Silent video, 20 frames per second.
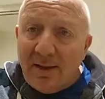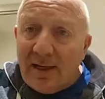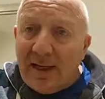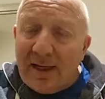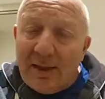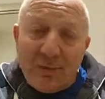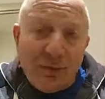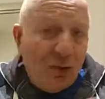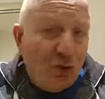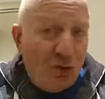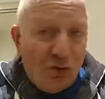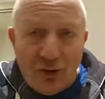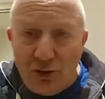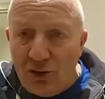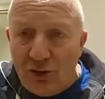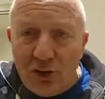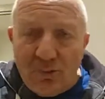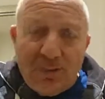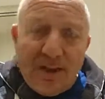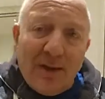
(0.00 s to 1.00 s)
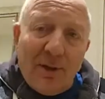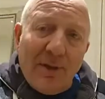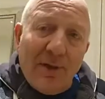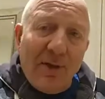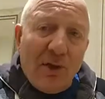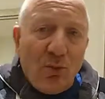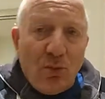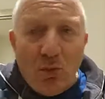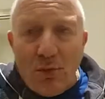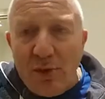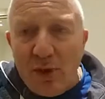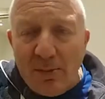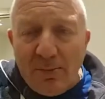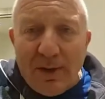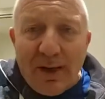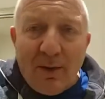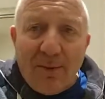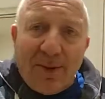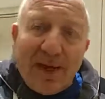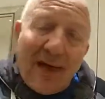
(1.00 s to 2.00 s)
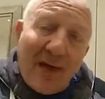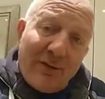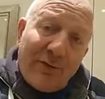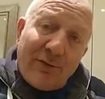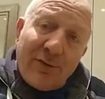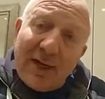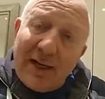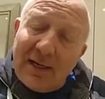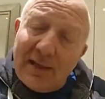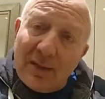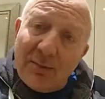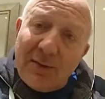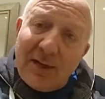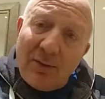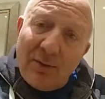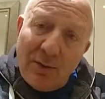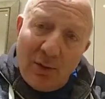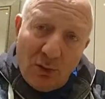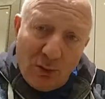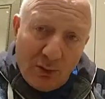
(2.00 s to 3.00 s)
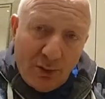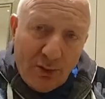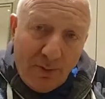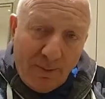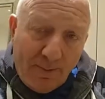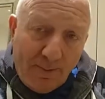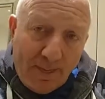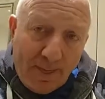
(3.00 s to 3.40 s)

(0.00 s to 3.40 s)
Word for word: I am concerned about this, worried about that, frightened about the other.